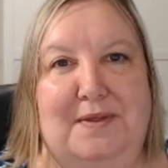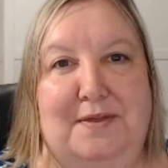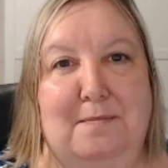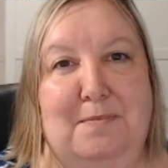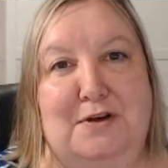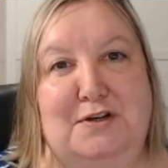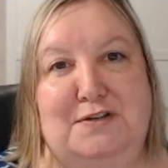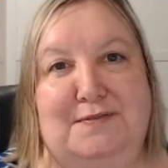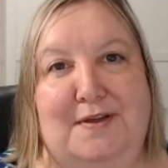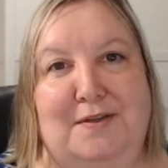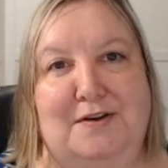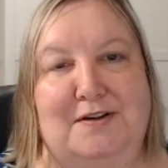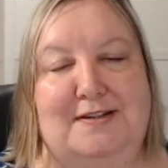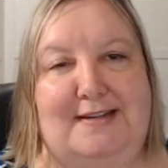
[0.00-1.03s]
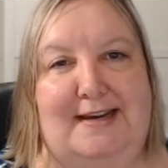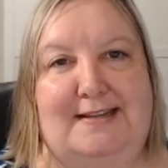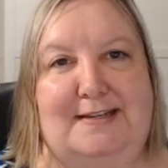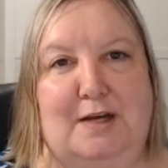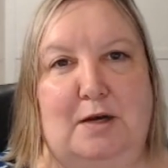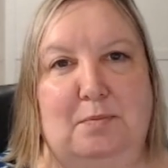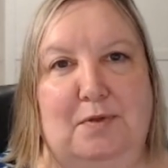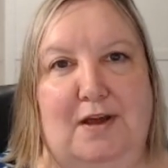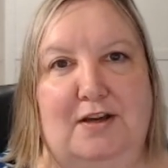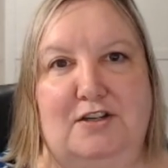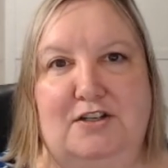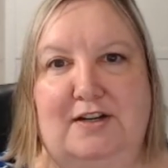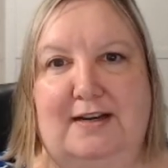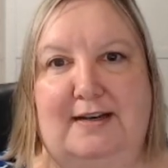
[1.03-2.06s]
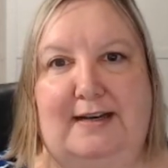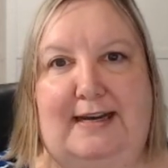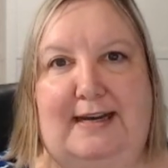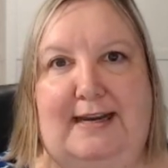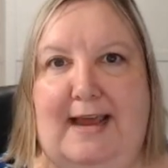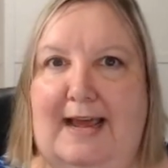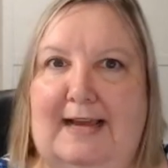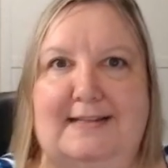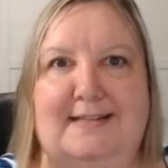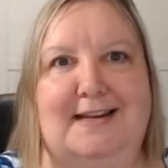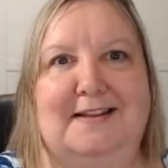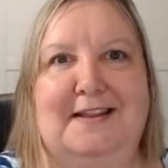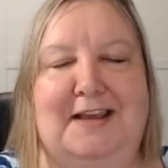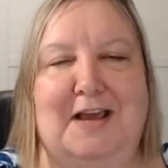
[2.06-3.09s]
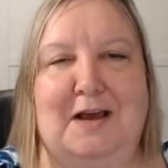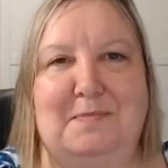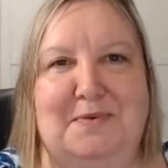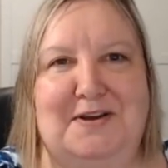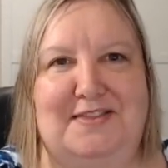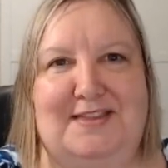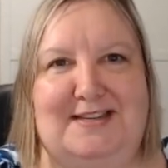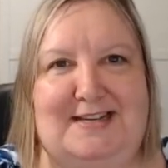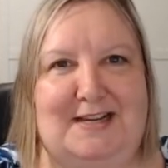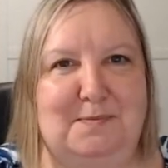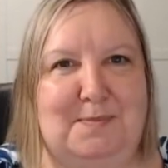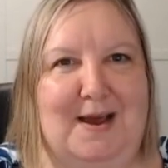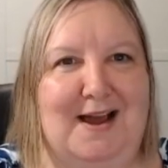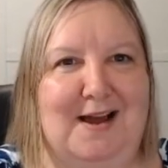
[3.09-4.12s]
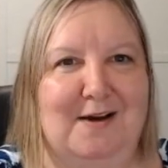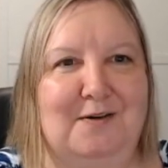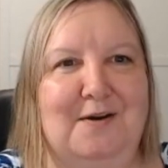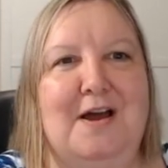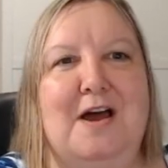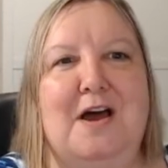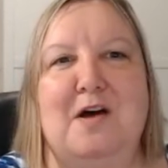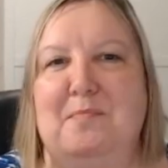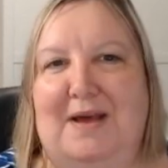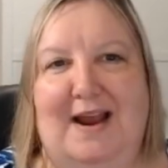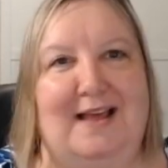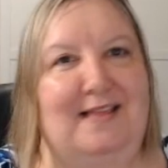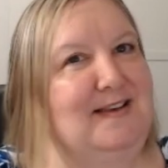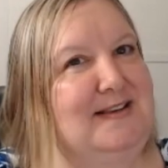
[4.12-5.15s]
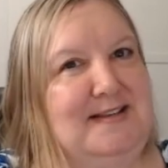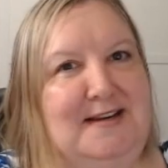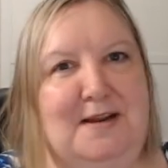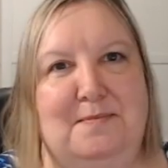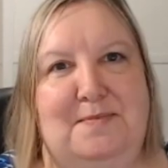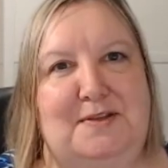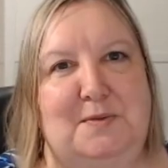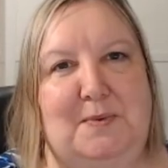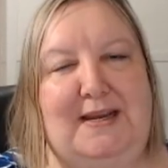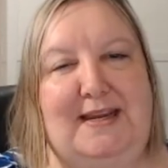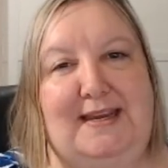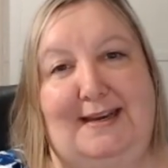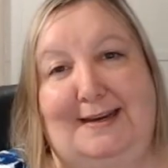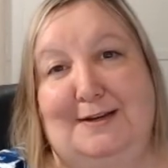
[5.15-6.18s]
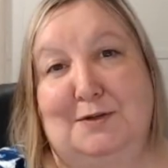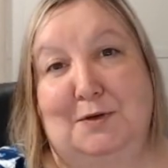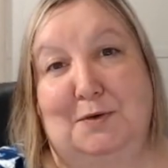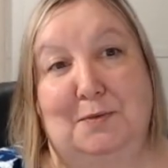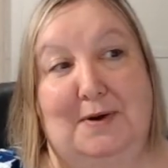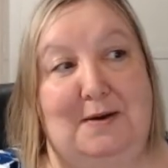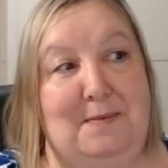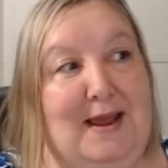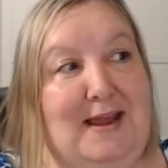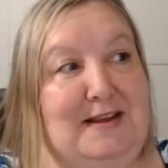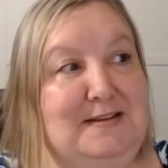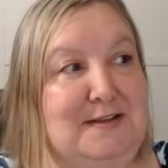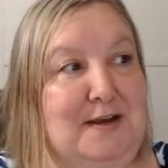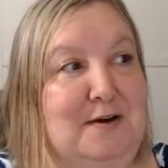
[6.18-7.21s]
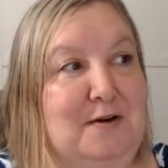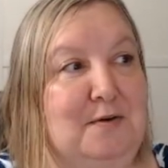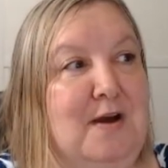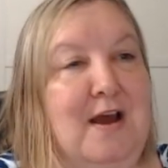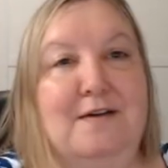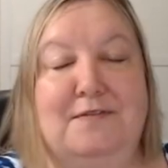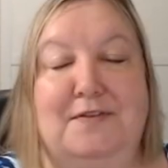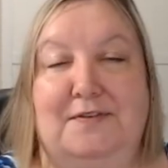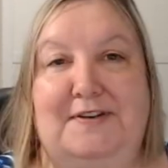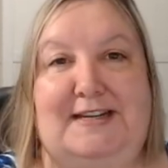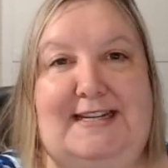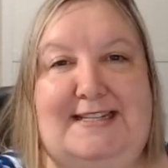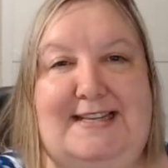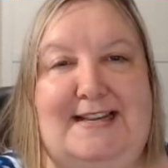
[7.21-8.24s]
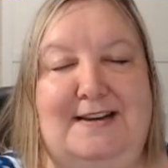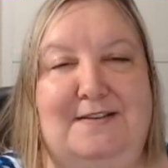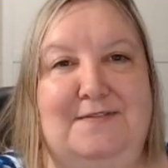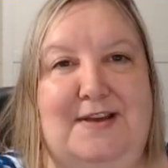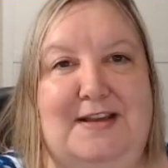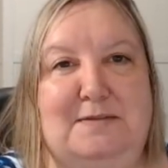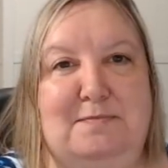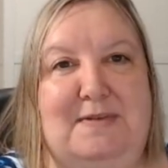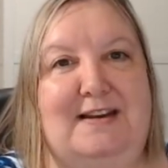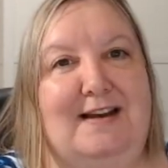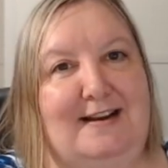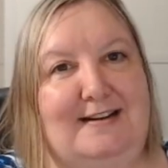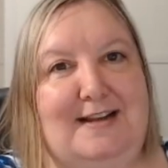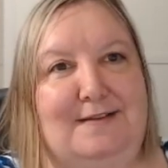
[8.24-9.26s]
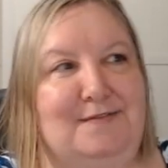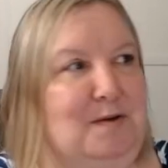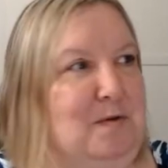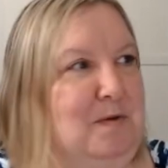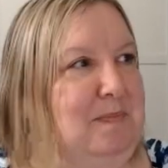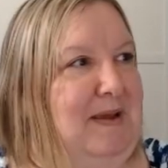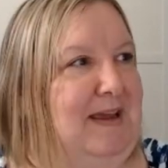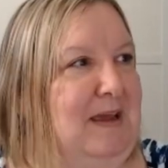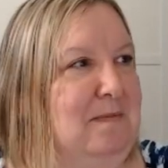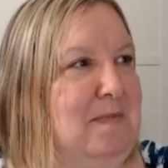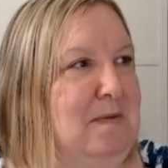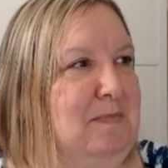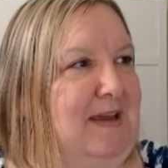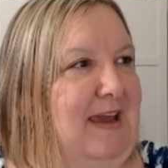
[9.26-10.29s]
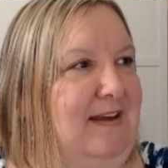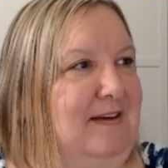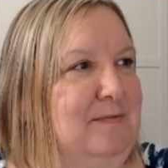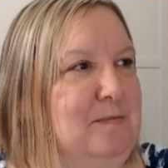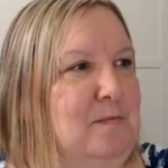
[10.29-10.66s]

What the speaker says: a bunch of other estate sale plush and he accidentally got put in the death pile, but I listed him this week and he sold right away. So for 50-cent investment, I definitely would pick him up again.